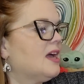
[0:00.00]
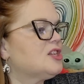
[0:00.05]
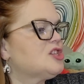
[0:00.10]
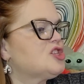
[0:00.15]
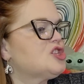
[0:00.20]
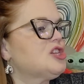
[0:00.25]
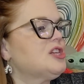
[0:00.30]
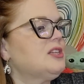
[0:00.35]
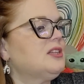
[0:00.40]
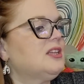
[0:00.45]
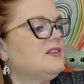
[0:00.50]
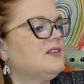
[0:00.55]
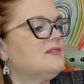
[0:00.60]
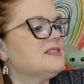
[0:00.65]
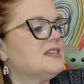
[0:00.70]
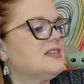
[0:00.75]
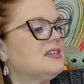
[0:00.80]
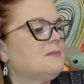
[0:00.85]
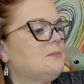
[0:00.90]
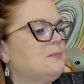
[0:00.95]
and she
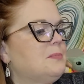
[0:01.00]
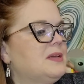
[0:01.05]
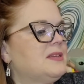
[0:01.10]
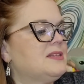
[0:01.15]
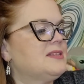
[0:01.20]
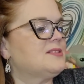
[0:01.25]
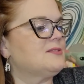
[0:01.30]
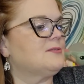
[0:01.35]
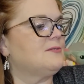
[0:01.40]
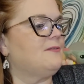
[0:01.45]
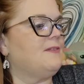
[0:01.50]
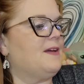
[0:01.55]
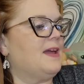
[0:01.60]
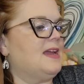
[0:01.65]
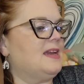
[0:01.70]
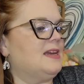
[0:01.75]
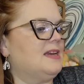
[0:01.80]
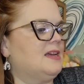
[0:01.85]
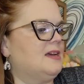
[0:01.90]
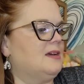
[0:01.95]
lives in
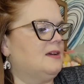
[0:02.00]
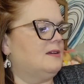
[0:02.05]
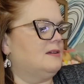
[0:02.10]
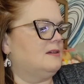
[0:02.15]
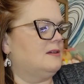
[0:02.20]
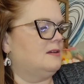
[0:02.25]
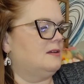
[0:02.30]
Pennsylvania.